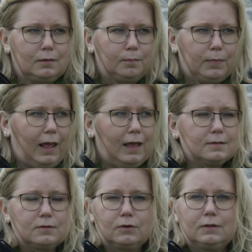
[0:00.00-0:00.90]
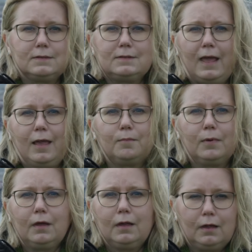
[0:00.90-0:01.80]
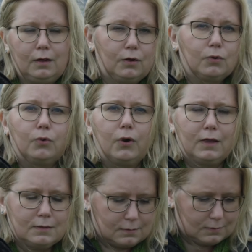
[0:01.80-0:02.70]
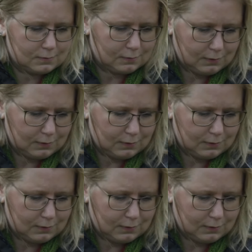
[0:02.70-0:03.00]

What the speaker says: place or the same ruins.